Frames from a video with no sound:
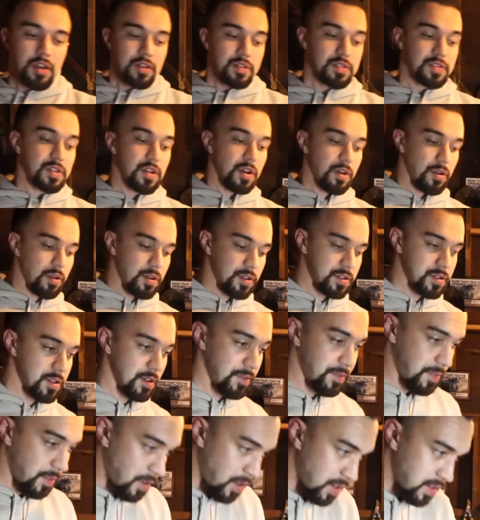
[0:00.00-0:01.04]
So
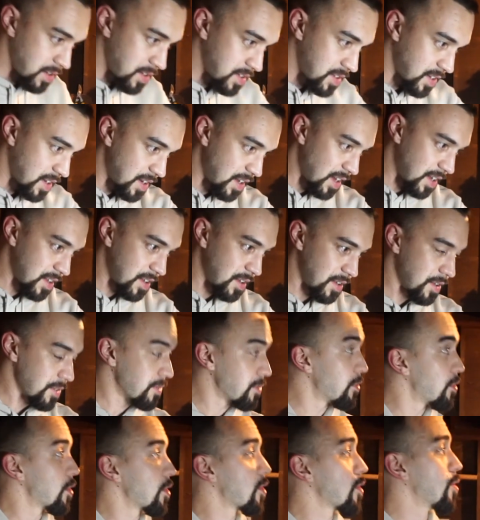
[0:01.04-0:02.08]
far I disconnected the
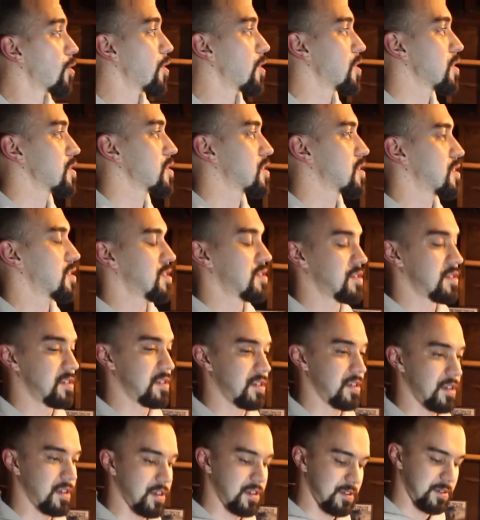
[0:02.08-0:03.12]
4 coils.
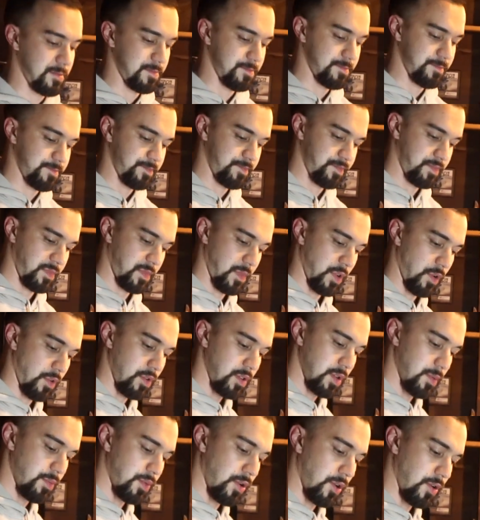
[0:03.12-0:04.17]

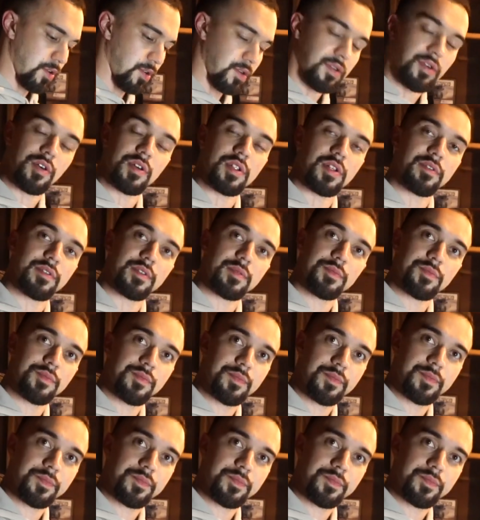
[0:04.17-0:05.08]
Only broke all of them.